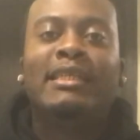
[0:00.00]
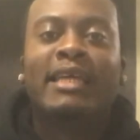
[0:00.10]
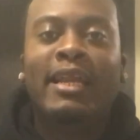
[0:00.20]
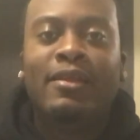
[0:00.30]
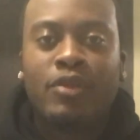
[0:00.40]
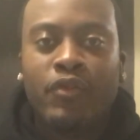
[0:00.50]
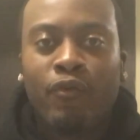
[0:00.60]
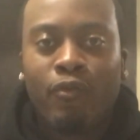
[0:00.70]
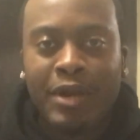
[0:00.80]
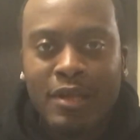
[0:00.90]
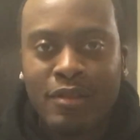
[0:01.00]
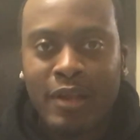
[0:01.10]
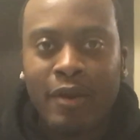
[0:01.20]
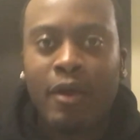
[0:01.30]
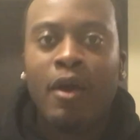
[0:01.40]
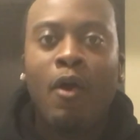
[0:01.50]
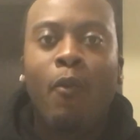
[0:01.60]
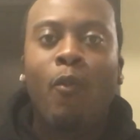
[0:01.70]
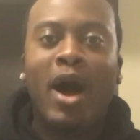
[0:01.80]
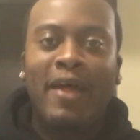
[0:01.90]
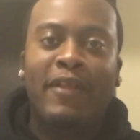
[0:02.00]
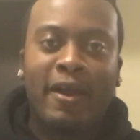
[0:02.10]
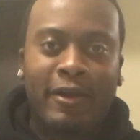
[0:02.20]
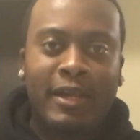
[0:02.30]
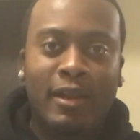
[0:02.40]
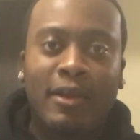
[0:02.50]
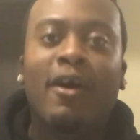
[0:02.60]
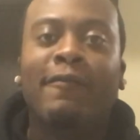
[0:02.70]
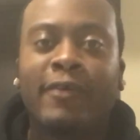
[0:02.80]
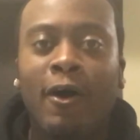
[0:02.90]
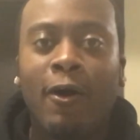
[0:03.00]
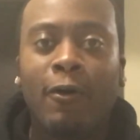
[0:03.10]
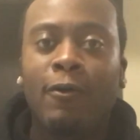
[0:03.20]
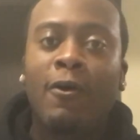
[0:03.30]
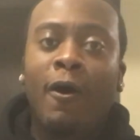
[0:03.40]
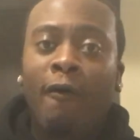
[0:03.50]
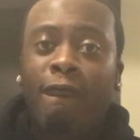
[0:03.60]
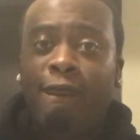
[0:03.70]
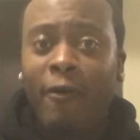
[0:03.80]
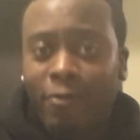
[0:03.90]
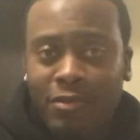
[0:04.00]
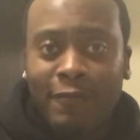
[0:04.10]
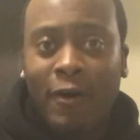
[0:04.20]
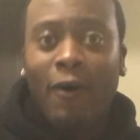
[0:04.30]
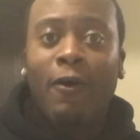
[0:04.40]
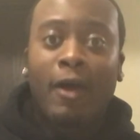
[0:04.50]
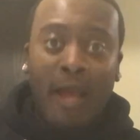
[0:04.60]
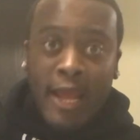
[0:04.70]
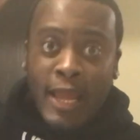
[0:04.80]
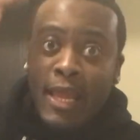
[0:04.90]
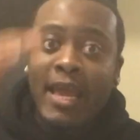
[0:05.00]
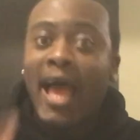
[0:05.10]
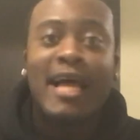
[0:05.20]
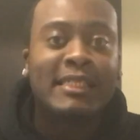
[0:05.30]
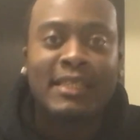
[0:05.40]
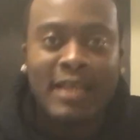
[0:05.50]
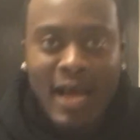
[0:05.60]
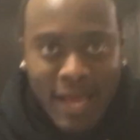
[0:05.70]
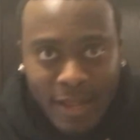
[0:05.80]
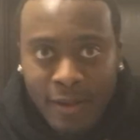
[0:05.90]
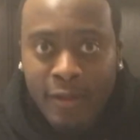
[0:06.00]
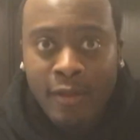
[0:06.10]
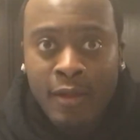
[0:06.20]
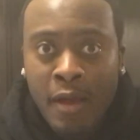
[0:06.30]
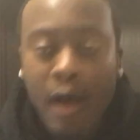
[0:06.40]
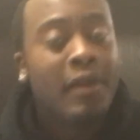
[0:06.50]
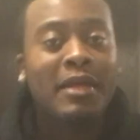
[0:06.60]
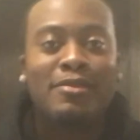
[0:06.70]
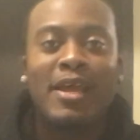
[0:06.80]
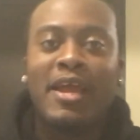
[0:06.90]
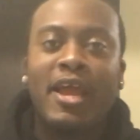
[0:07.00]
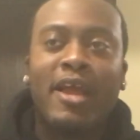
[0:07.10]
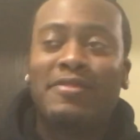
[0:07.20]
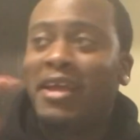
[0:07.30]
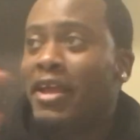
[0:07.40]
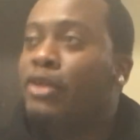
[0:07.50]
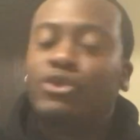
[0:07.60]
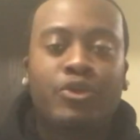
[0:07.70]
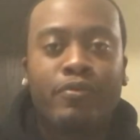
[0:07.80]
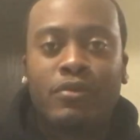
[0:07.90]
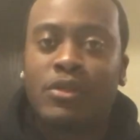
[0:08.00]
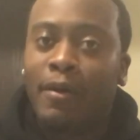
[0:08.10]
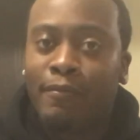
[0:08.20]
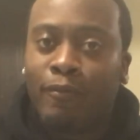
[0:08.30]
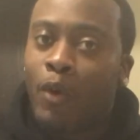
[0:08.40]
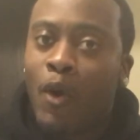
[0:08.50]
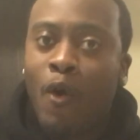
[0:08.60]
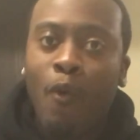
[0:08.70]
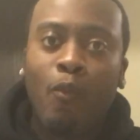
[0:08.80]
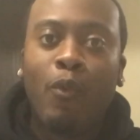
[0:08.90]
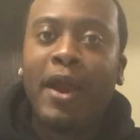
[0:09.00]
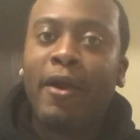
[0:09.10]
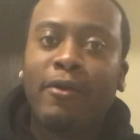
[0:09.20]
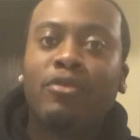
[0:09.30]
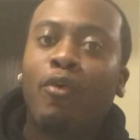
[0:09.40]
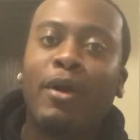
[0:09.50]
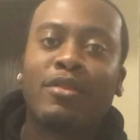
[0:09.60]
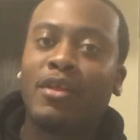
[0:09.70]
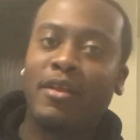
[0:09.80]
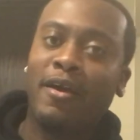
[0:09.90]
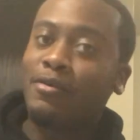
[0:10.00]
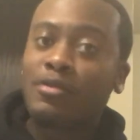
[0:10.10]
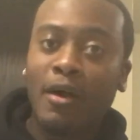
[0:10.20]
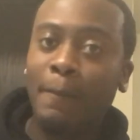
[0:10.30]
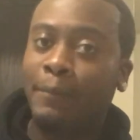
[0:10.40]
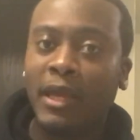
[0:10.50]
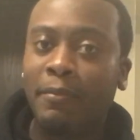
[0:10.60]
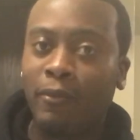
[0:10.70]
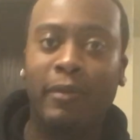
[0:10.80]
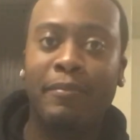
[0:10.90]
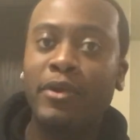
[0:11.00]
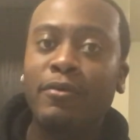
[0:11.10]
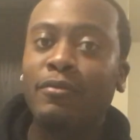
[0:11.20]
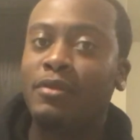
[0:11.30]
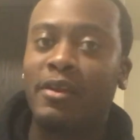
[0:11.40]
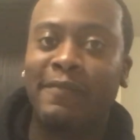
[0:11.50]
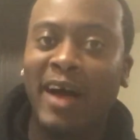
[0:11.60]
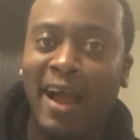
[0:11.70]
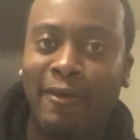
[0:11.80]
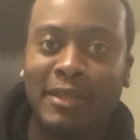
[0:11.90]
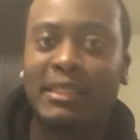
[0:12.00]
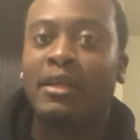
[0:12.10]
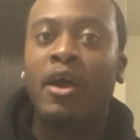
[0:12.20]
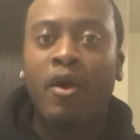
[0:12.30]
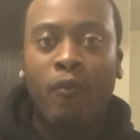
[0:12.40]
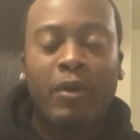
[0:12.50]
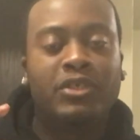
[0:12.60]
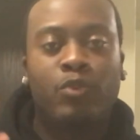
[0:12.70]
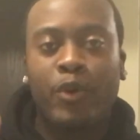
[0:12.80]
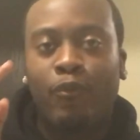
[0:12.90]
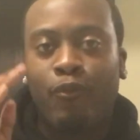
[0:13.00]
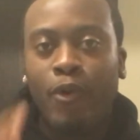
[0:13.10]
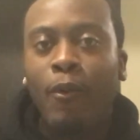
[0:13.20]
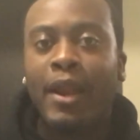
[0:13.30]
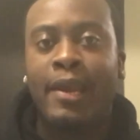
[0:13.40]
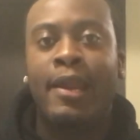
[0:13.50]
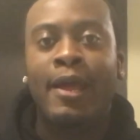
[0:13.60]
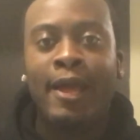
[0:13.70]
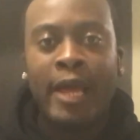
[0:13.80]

let's get into the reason why they are killing off Carl. First of all, he has to die. Unless they introduce some weird twist that there are some people immune to the virus, which would ruin